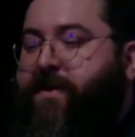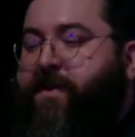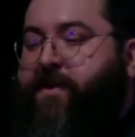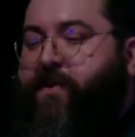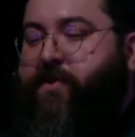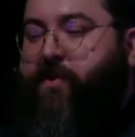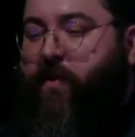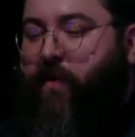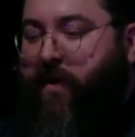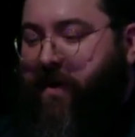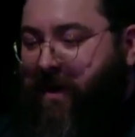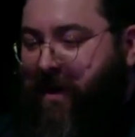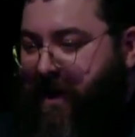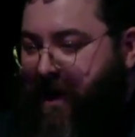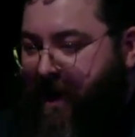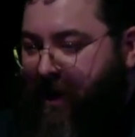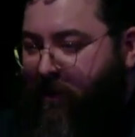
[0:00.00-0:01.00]
So
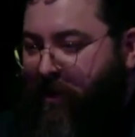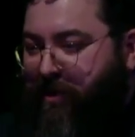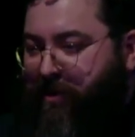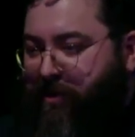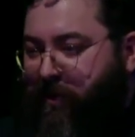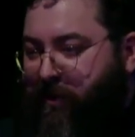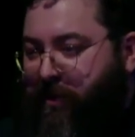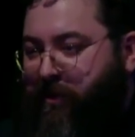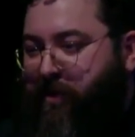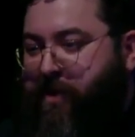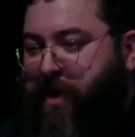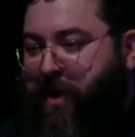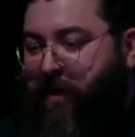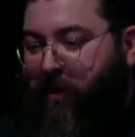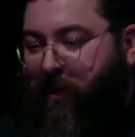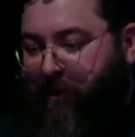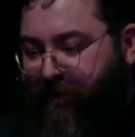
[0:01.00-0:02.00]
I will show you
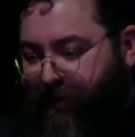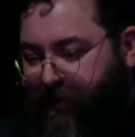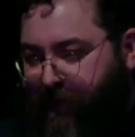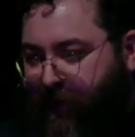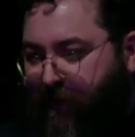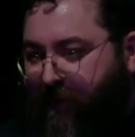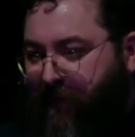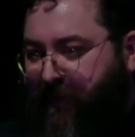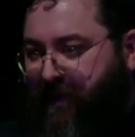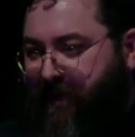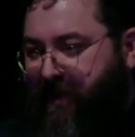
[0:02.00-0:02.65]
now some